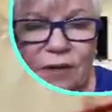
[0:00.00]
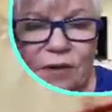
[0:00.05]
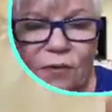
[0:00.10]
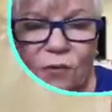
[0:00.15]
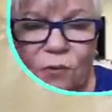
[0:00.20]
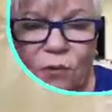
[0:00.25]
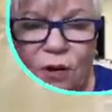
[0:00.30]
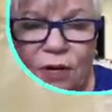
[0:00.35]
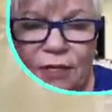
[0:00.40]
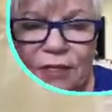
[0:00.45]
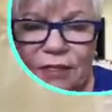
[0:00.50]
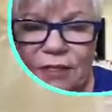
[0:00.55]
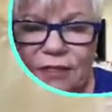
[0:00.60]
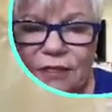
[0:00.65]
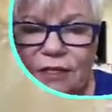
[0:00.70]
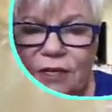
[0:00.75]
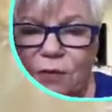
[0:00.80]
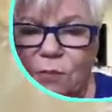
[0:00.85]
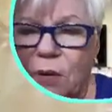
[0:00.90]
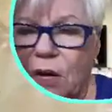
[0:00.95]
what do you
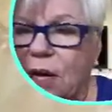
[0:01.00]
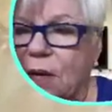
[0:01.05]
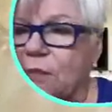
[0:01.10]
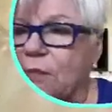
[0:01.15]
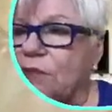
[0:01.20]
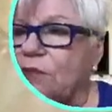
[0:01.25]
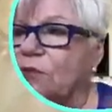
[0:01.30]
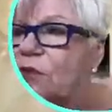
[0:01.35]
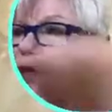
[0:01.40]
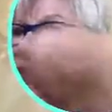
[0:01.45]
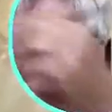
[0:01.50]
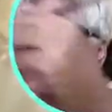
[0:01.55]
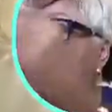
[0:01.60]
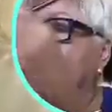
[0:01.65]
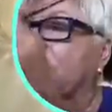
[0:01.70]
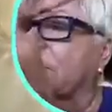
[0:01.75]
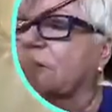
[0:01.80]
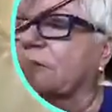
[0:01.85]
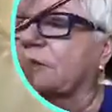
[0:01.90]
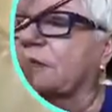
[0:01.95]
know? Bob Monroe is
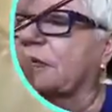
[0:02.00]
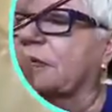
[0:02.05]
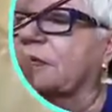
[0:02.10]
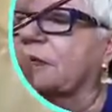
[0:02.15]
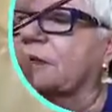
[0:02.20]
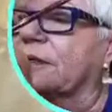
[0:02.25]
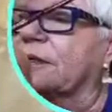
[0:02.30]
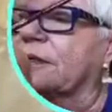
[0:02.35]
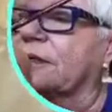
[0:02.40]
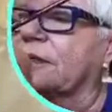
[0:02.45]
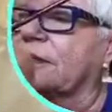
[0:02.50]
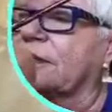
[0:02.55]
on here.